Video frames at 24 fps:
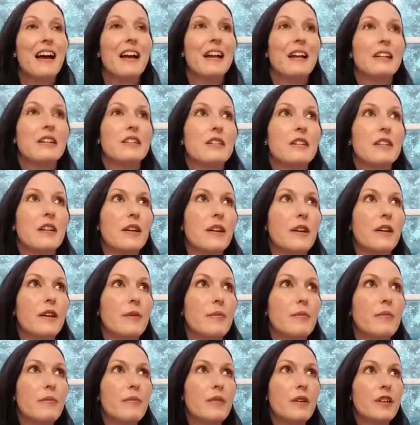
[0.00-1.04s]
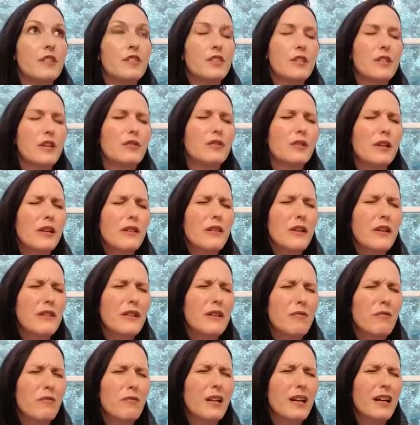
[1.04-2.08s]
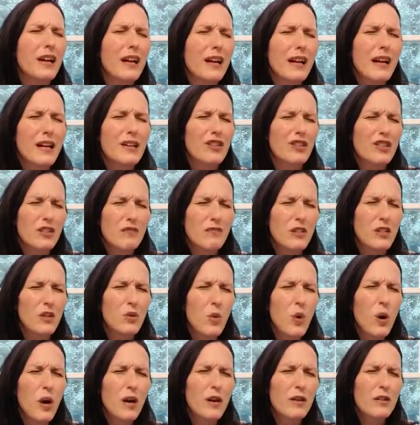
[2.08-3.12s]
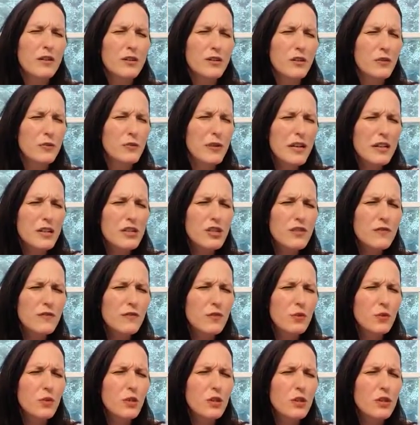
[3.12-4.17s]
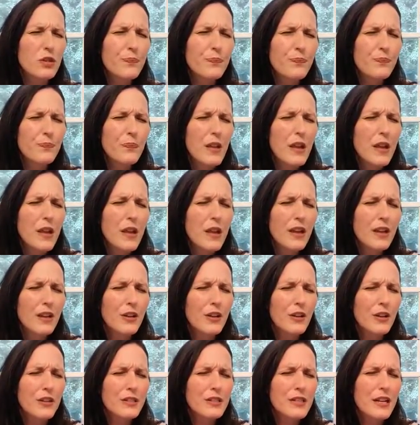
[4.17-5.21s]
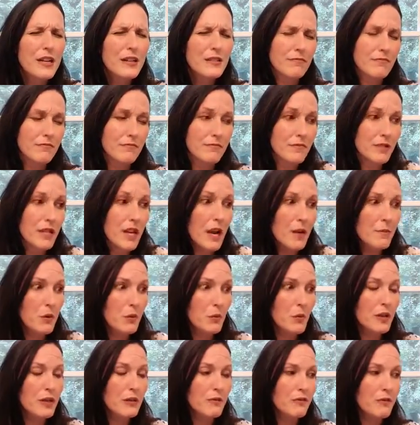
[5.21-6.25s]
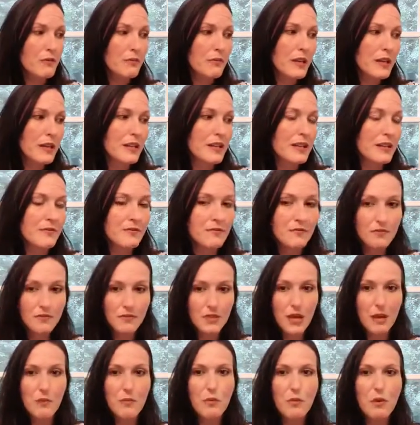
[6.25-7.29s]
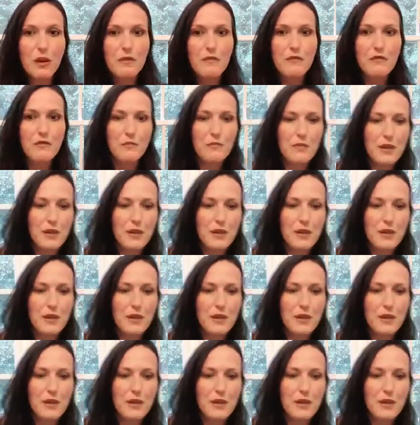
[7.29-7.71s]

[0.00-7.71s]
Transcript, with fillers: and and um, it's the only thing that I actually require a donation for. You know, I take time away from I have time away from